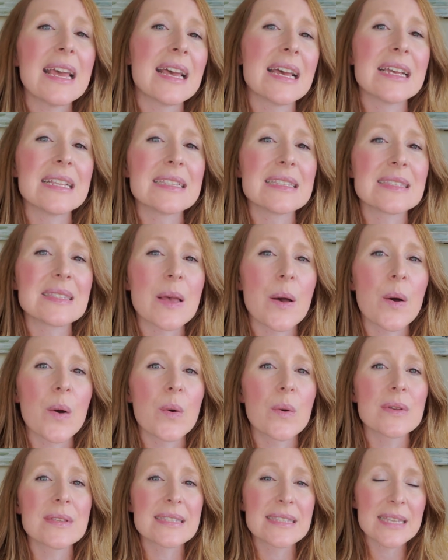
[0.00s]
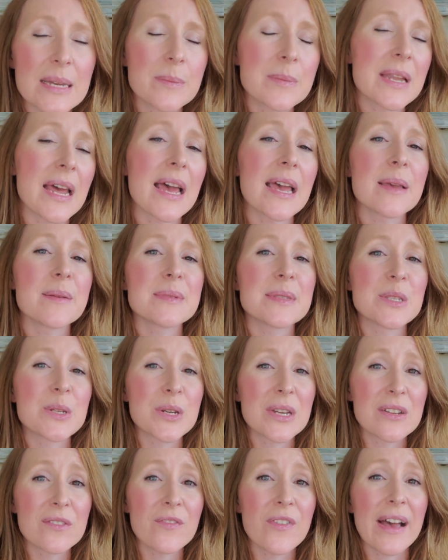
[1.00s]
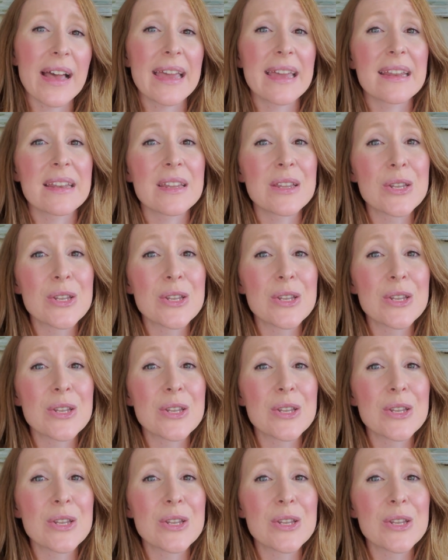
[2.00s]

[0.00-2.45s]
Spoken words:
And so sometimes you can find